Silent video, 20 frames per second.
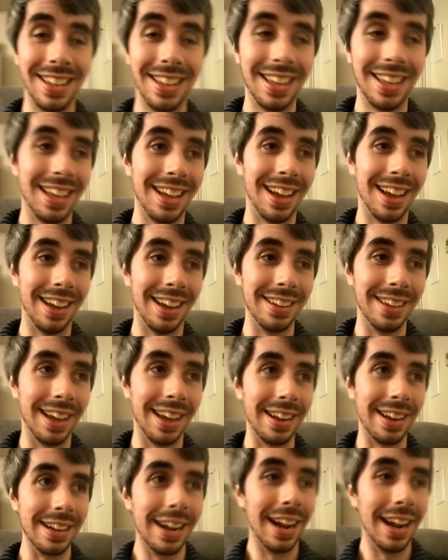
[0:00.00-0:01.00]

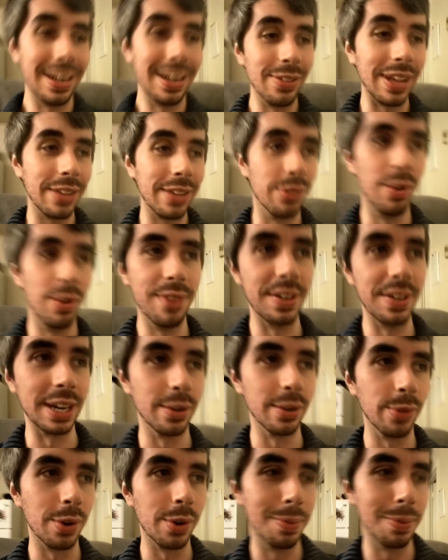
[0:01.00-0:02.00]
like living a little
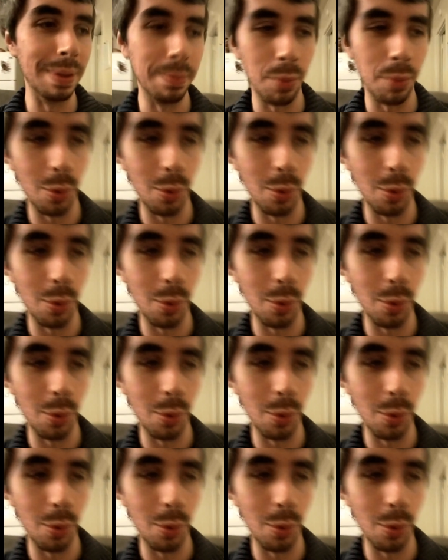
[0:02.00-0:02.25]
bit more than